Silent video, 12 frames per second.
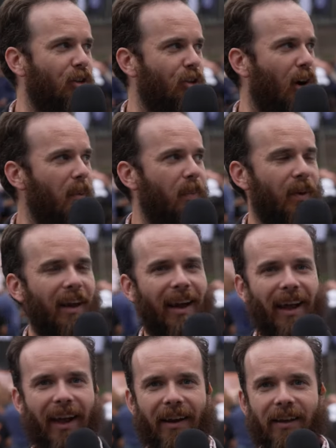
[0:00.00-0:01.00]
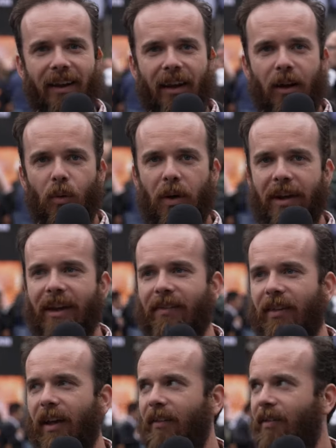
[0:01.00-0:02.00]
Trump. And when he
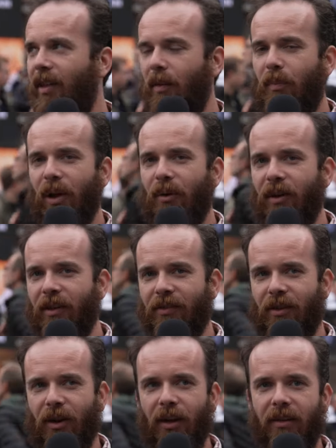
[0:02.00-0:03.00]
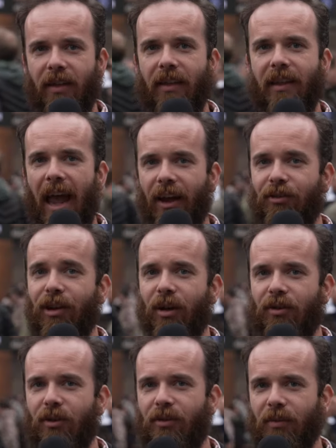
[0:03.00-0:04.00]
says that Bitcoin is good, then they actually go
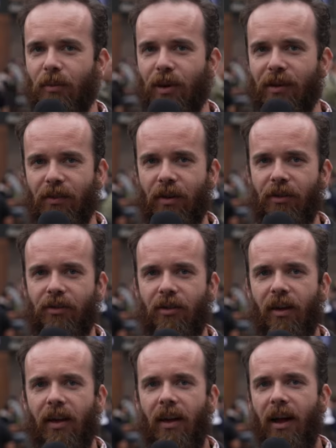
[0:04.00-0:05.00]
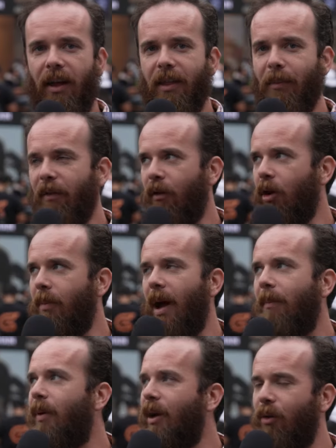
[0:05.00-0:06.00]
do some research. They might have heard
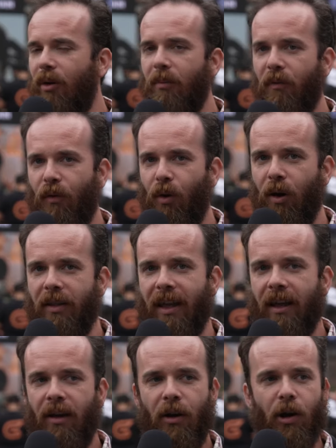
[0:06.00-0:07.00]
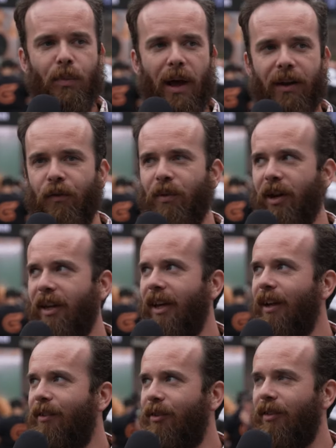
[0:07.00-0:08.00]
about Bitcoin before. They heard about it from their
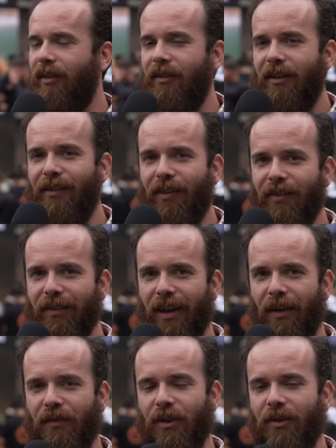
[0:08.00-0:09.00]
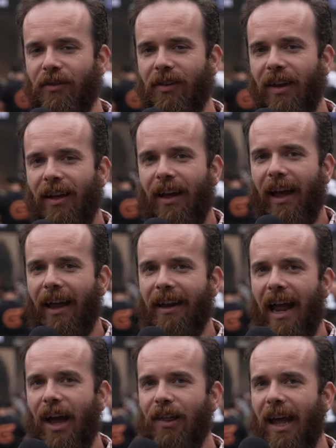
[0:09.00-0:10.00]
kids or their nieces and nephews. And
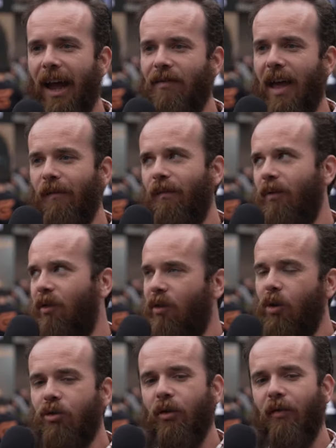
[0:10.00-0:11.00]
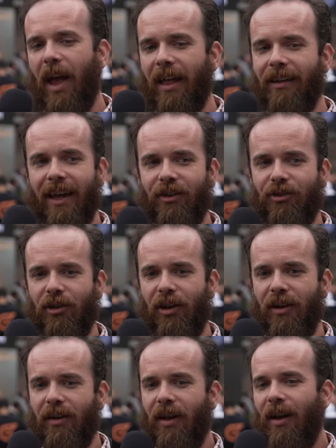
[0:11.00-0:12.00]
now they have that social
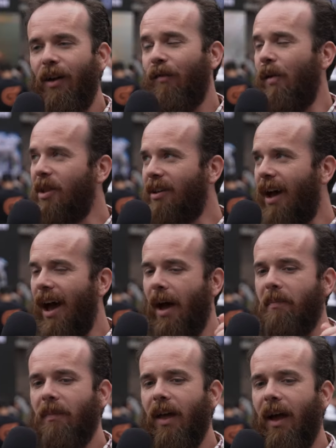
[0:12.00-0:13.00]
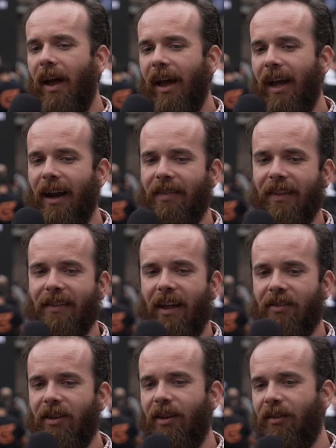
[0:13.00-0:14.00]
validation from the top. And I think
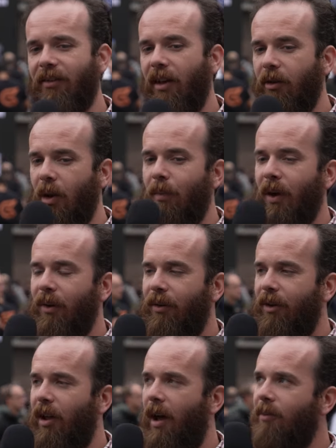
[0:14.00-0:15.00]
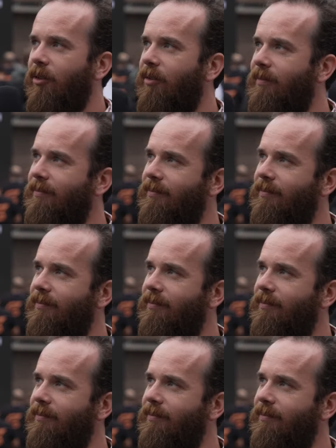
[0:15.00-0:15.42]
that's going to accelerate Bitcoin adoption.